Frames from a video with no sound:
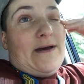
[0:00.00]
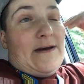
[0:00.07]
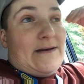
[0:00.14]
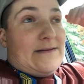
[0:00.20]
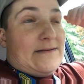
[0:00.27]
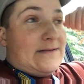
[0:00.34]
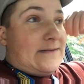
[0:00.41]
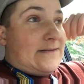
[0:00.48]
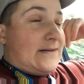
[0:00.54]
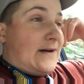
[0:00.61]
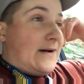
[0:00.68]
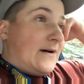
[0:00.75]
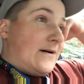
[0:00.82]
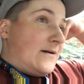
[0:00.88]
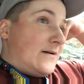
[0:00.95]

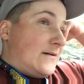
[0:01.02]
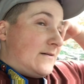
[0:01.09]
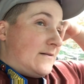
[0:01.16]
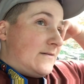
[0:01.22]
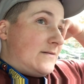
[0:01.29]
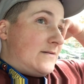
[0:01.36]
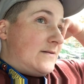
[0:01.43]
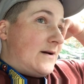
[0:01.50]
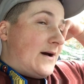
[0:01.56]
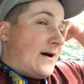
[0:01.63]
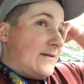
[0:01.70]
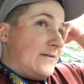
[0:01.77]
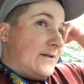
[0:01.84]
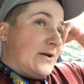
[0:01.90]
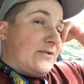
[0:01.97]
and, uh,
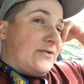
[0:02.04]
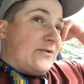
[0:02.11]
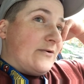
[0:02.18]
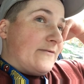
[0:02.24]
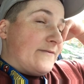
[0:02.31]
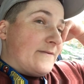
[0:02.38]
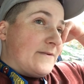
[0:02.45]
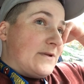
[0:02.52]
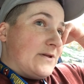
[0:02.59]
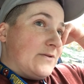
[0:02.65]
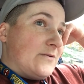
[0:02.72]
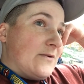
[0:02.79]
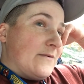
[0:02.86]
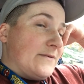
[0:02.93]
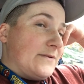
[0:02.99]
I'm not sure if I'm
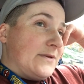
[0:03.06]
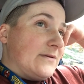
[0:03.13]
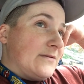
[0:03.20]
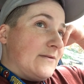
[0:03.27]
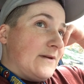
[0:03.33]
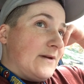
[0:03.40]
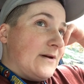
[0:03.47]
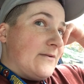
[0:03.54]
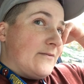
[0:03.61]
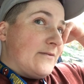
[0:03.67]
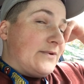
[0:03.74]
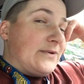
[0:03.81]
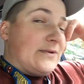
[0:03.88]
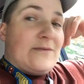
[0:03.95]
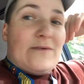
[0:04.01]
going to do everything that I
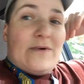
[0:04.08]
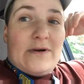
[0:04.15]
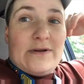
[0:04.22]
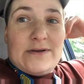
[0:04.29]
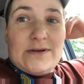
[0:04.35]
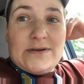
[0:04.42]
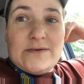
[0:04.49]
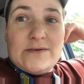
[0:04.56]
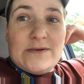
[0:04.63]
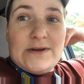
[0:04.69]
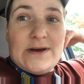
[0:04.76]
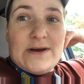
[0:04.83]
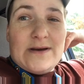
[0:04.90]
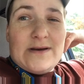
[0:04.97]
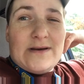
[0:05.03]
originally wanted to do
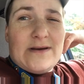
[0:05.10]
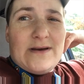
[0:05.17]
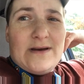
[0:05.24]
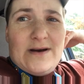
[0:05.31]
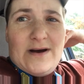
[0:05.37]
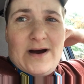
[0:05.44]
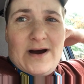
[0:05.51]
today.